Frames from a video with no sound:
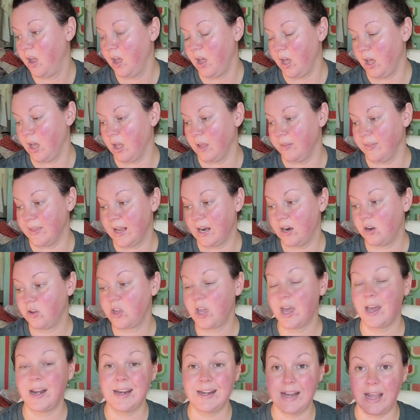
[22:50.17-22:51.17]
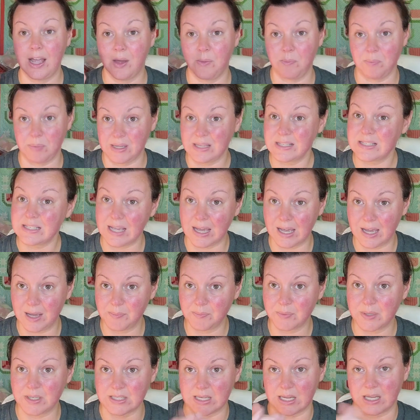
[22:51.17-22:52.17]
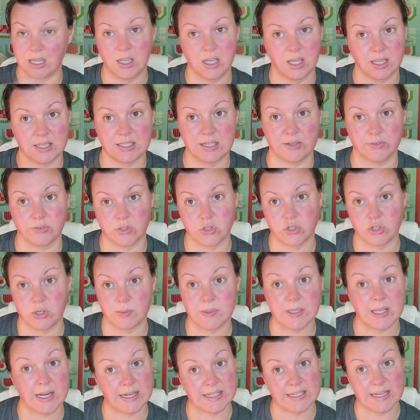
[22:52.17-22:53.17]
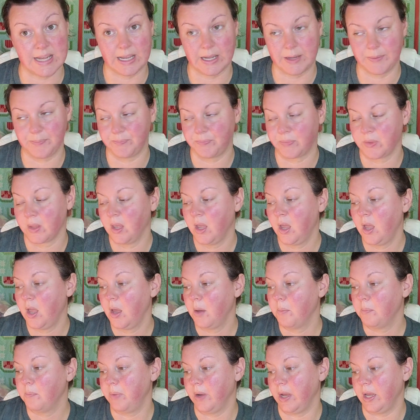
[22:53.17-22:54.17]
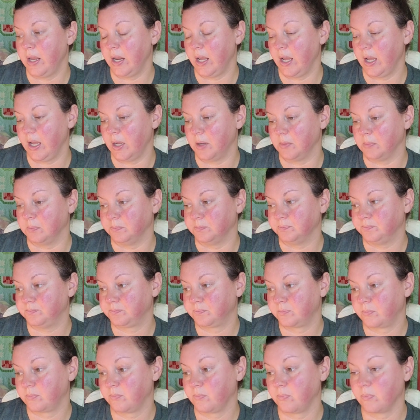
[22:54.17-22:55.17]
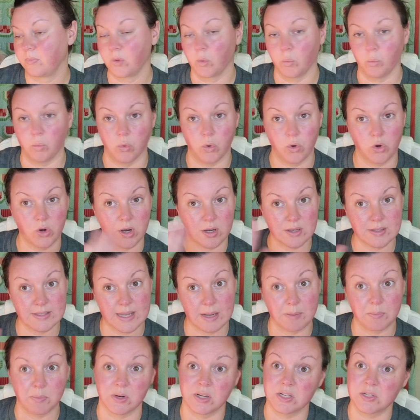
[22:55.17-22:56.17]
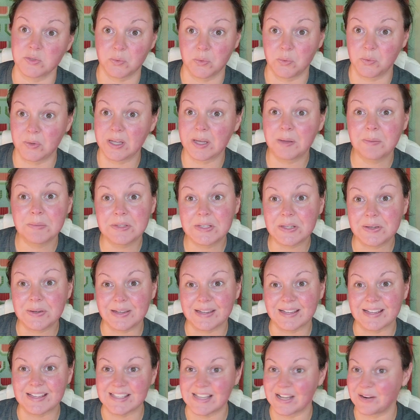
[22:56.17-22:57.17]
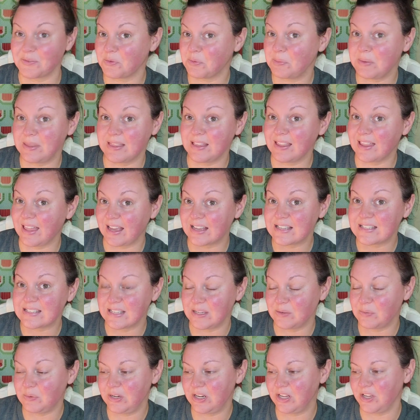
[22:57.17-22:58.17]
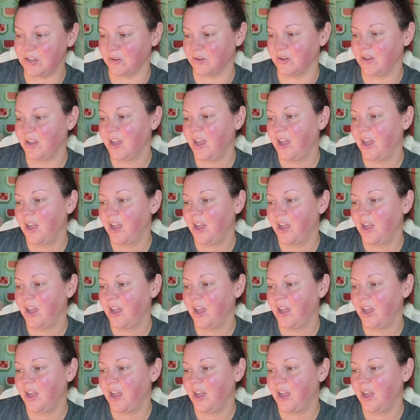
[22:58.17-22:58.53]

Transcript: That'll cut it down big time because I can cut several strips at a time. But we'll cross that bridge when we come to it because that will be the last thing we do.